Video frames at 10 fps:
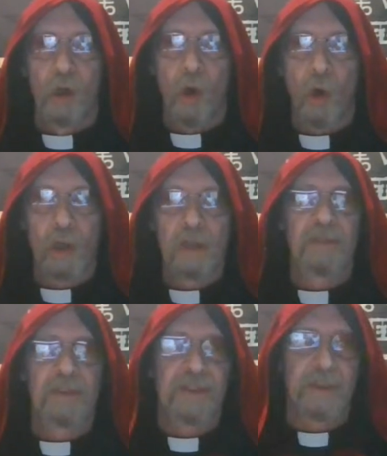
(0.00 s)
or
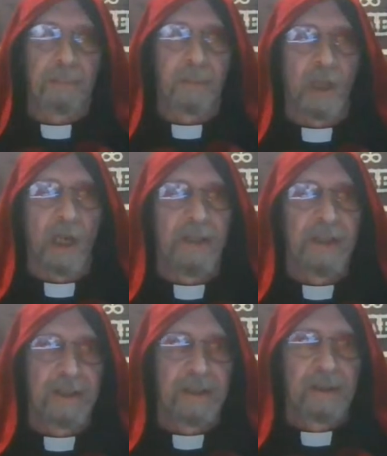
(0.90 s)
if it's the blood
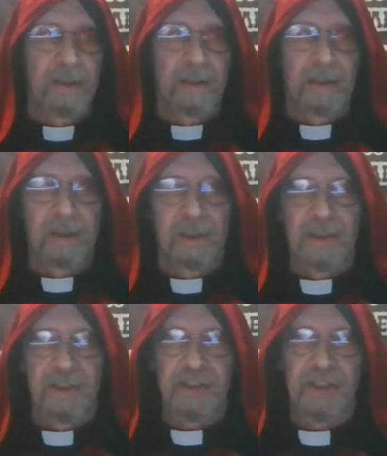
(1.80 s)

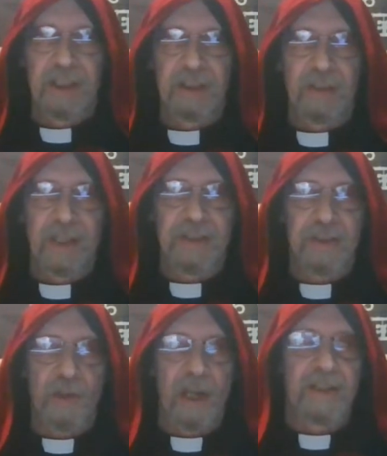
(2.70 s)
seal that's
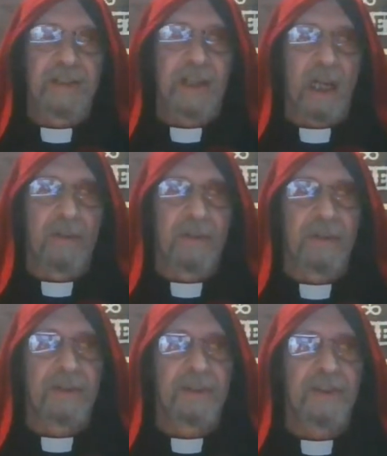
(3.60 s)
traced on
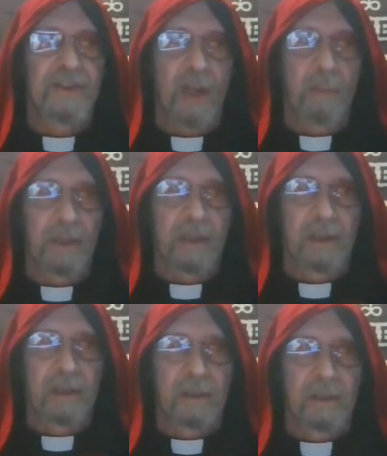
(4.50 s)
the stomach
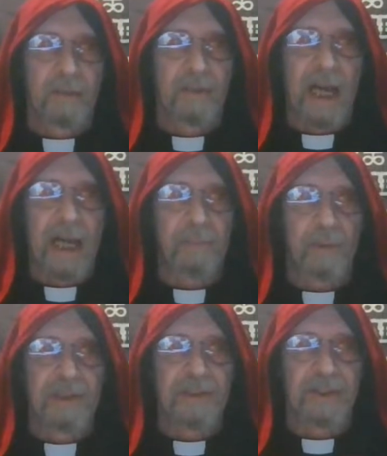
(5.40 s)
of a high
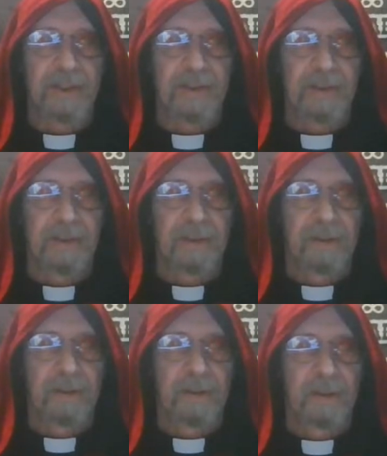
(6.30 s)
priestess
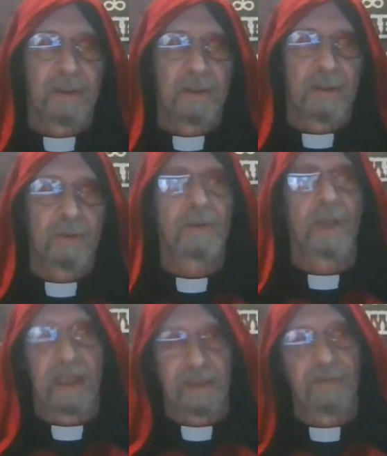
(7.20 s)
who's
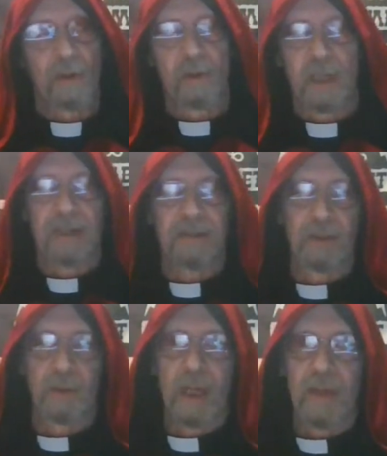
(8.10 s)
laying full length
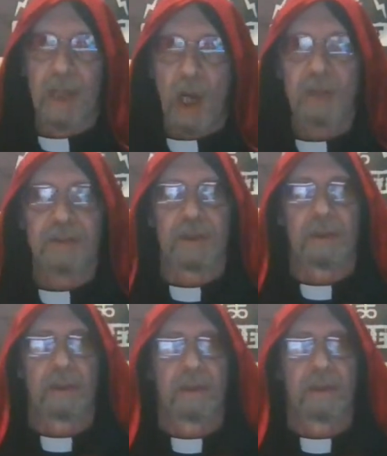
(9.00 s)
nude on the altar.